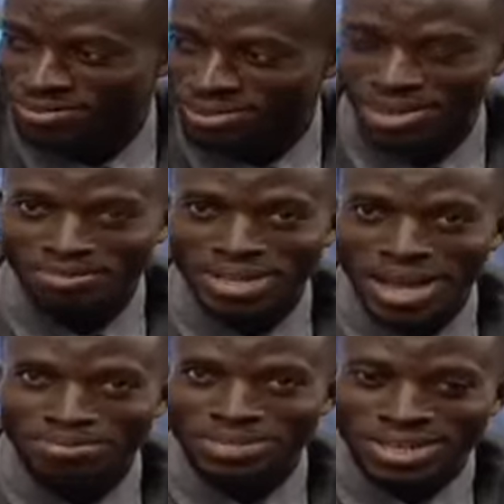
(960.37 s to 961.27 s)

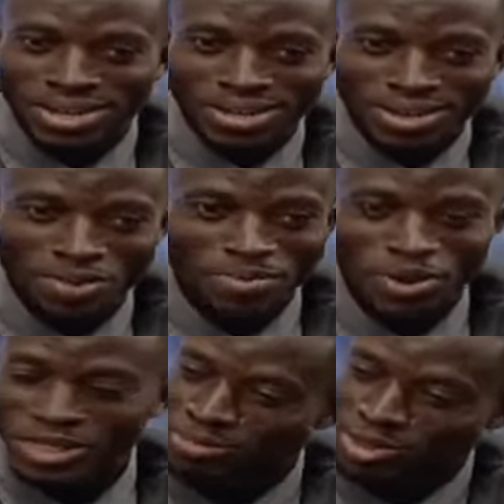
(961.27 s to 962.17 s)
Sometimes obi
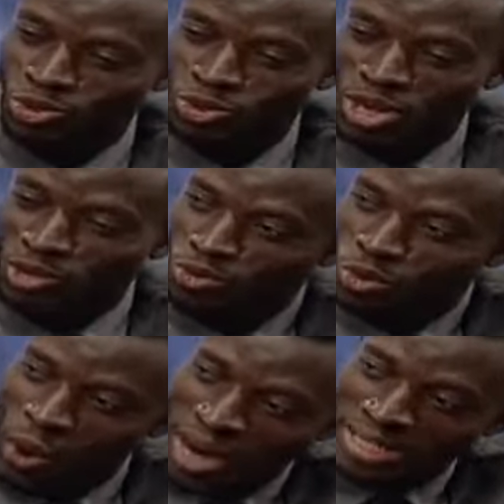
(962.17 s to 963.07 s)
otimi tu nanum
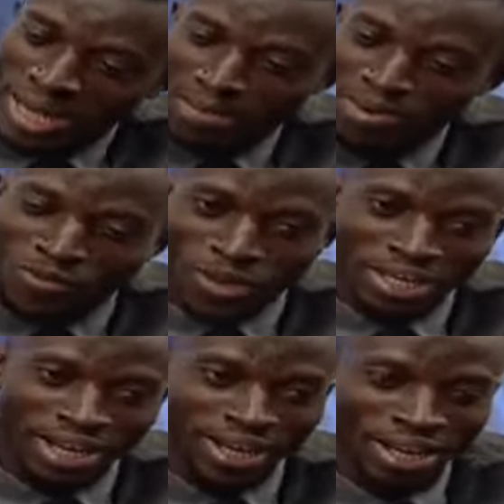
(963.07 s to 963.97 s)
tu okachira man for
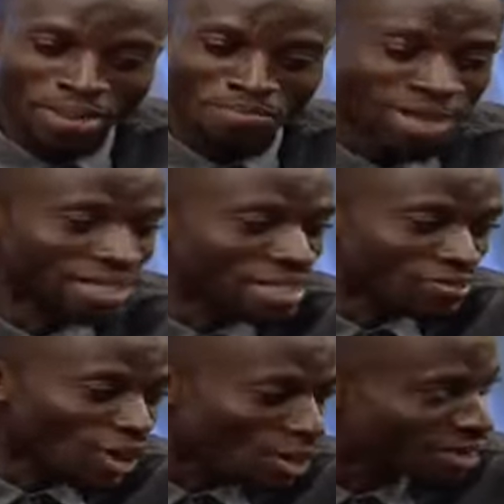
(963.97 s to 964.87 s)
say many
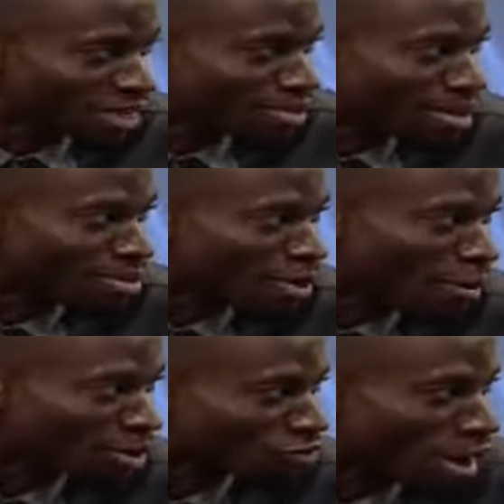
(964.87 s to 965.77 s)
development am
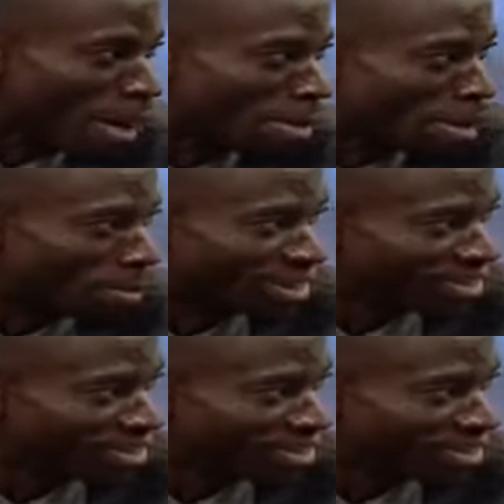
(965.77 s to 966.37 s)
become to aba ma me.